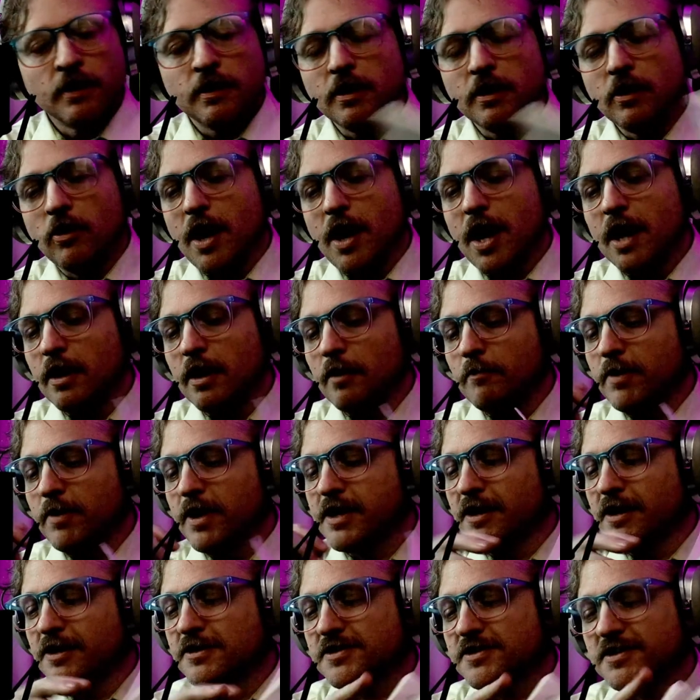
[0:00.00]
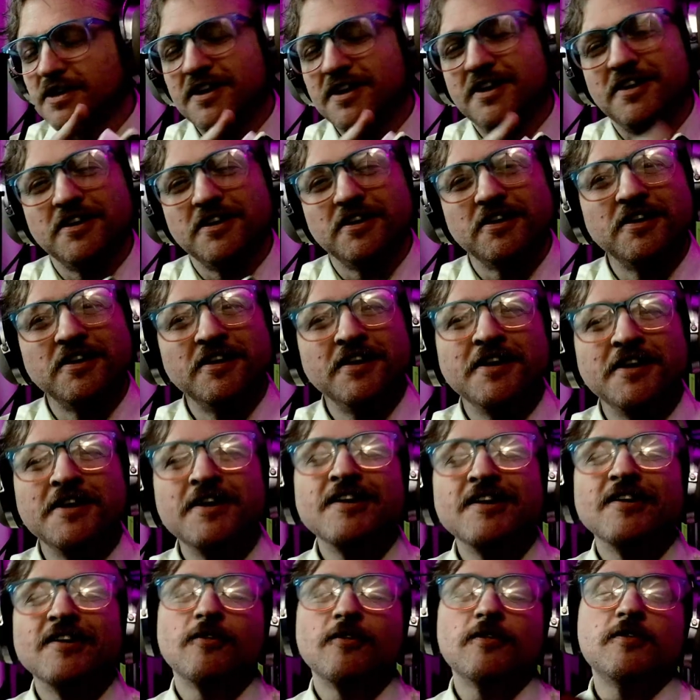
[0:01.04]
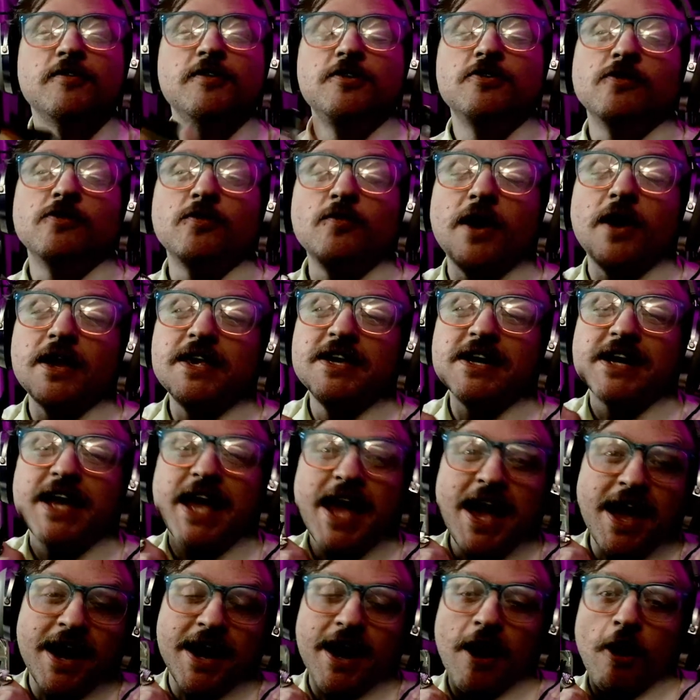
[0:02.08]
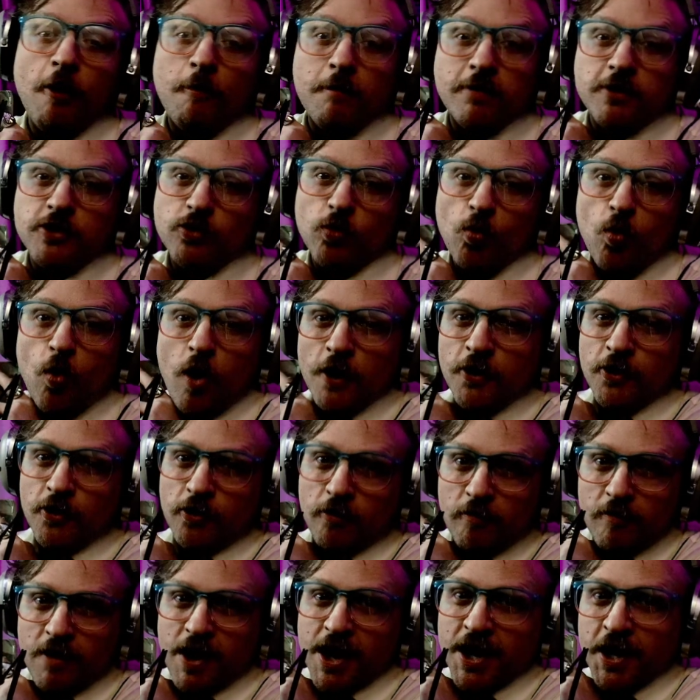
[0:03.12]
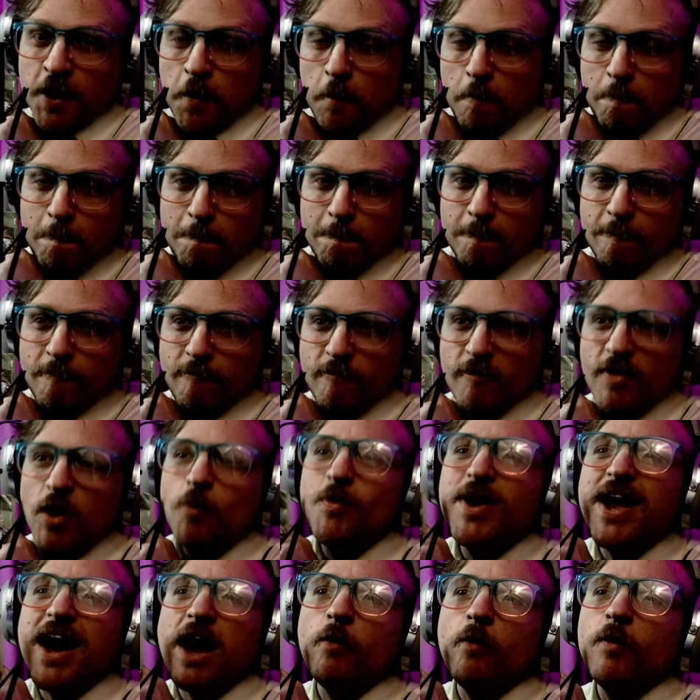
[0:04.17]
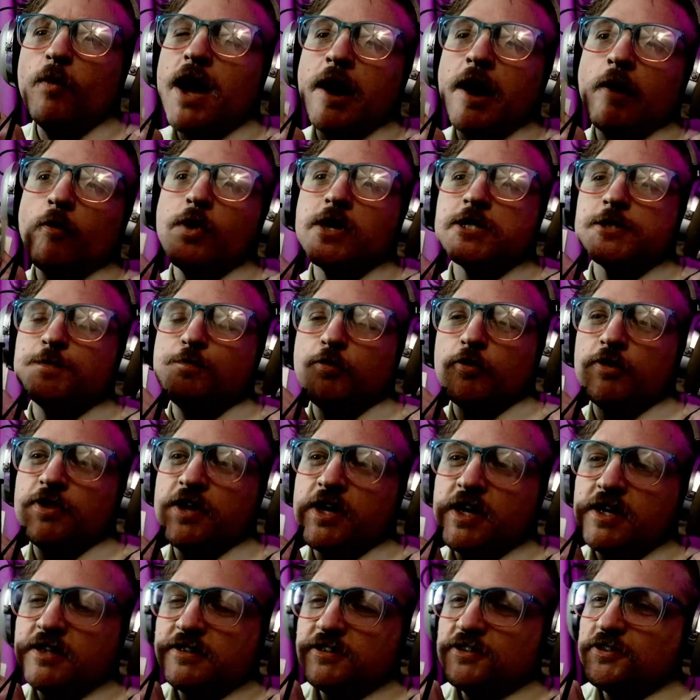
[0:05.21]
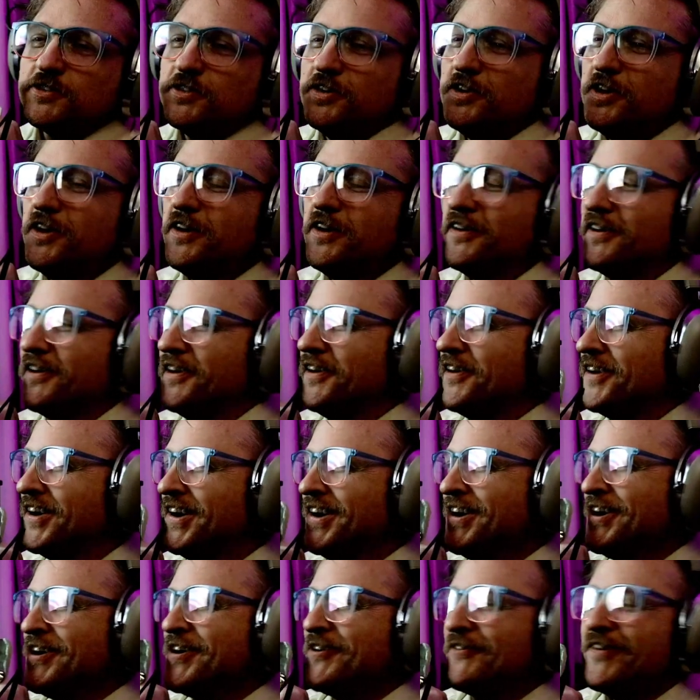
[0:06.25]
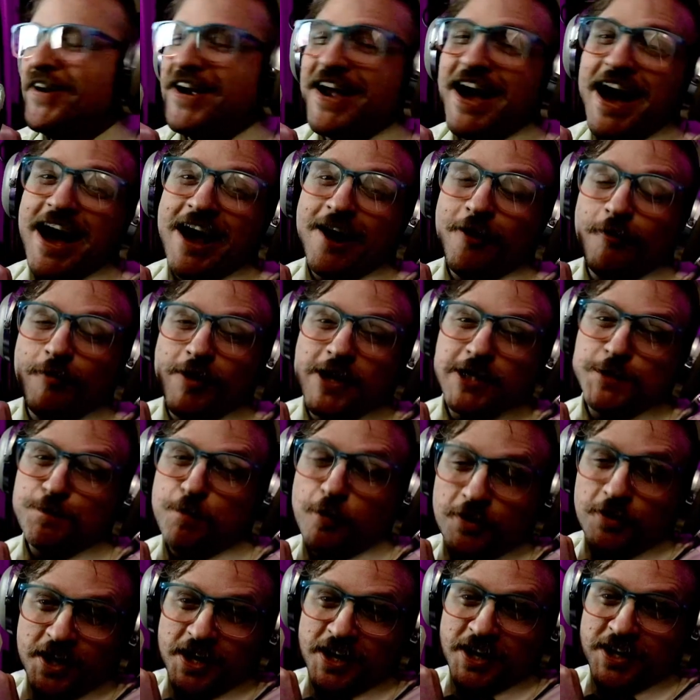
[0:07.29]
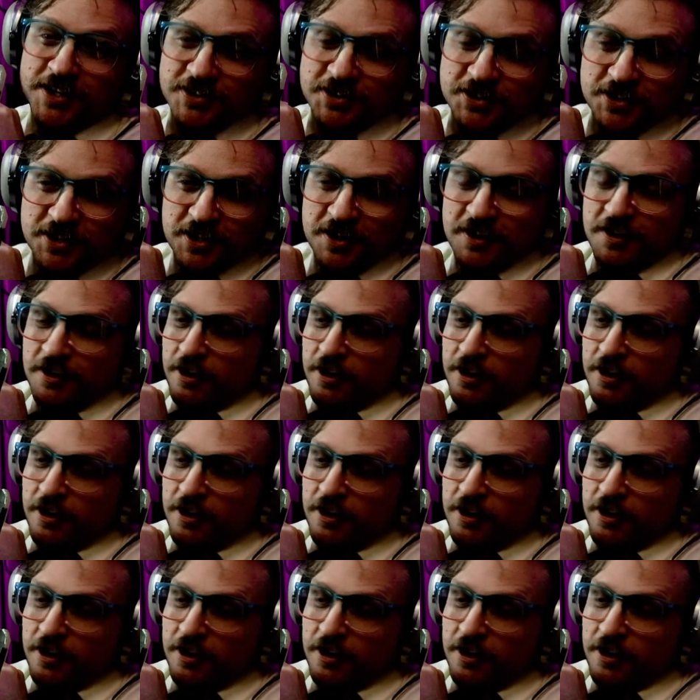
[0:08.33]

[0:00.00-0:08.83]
You know, I because you you can't help but to wonder, right? And we got we got to whisper this. we got to whisper this.